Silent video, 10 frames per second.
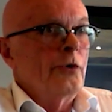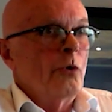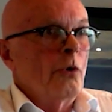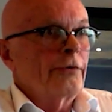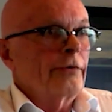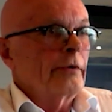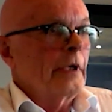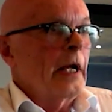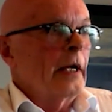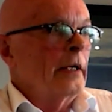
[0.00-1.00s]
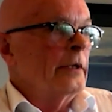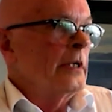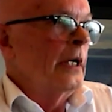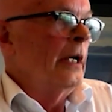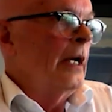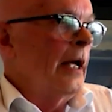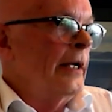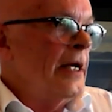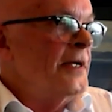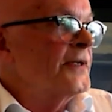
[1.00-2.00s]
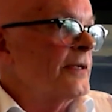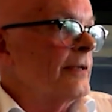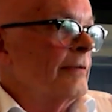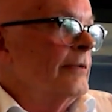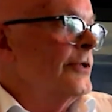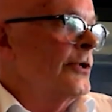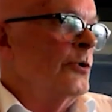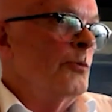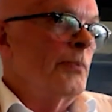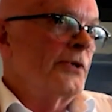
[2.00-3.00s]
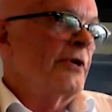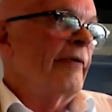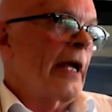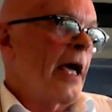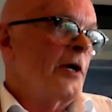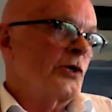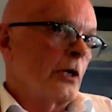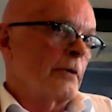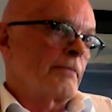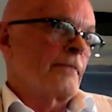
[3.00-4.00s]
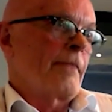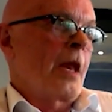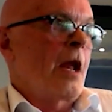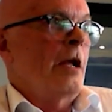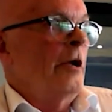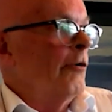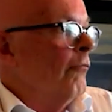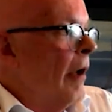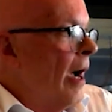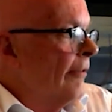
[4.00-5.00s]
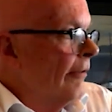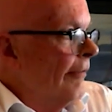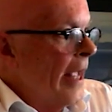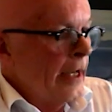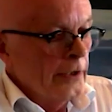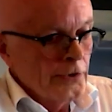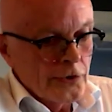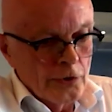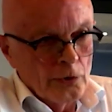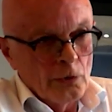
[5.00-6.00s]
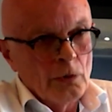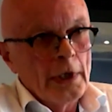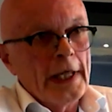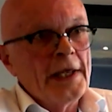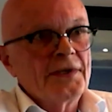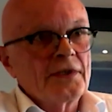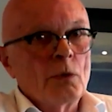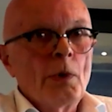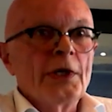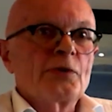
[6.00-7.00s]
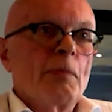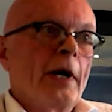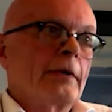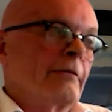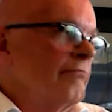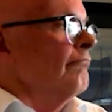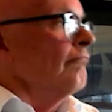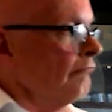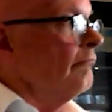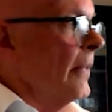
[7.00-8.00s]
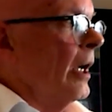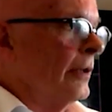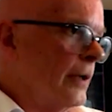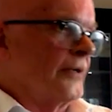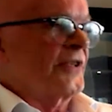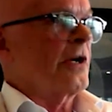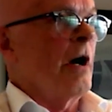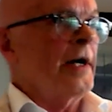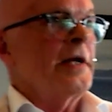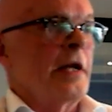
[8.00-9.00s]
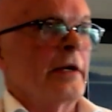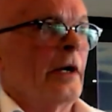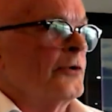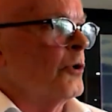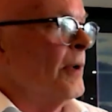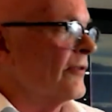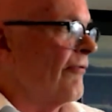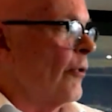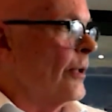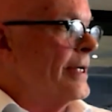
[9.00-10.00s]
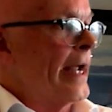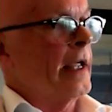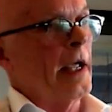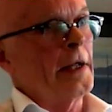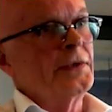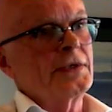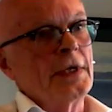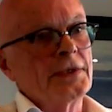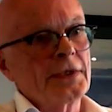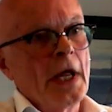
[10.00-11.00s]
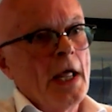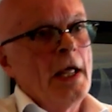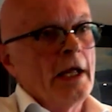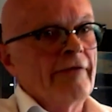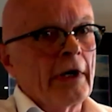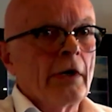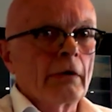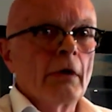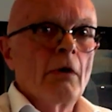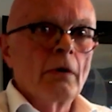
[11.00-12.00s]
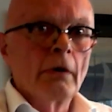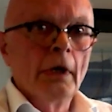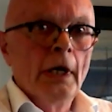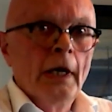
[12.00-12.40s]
north and east to Pacific Asia rather than to east and west. But a little skite here, you know, it's almost 4 decades since, in fact, not long